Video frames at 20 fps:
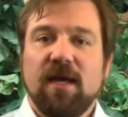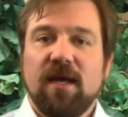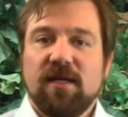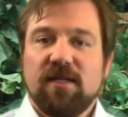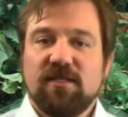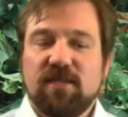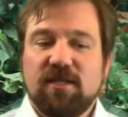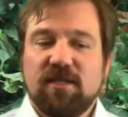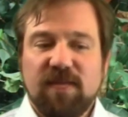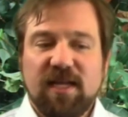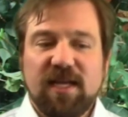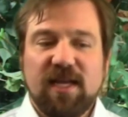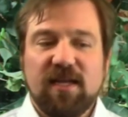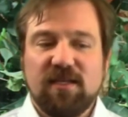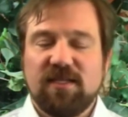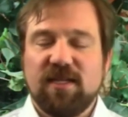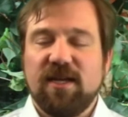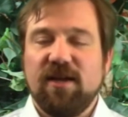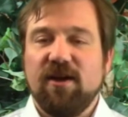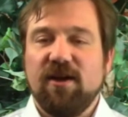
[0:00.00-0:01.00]
Something
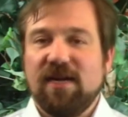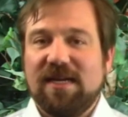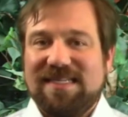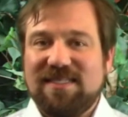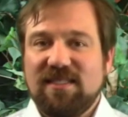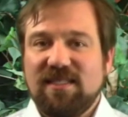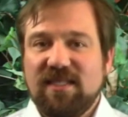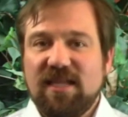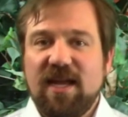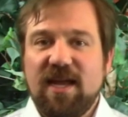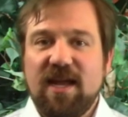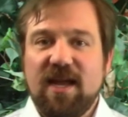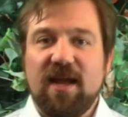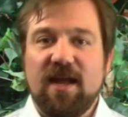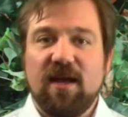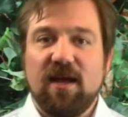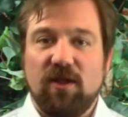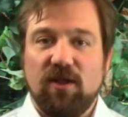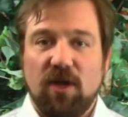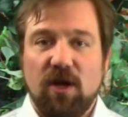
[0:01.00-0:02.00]
else that you're going to
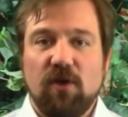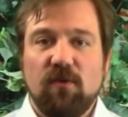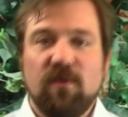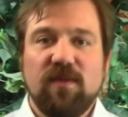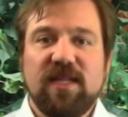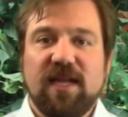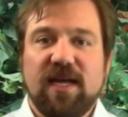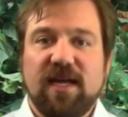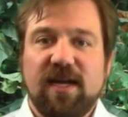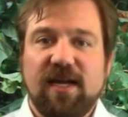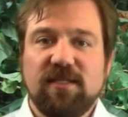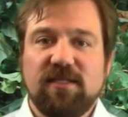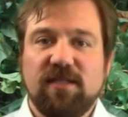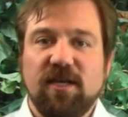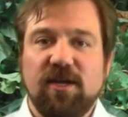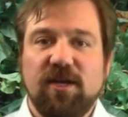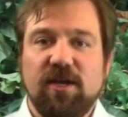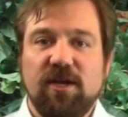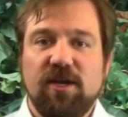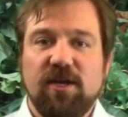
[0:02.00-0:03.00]
see along with that
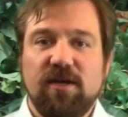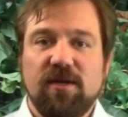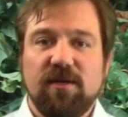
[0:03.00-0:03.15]
async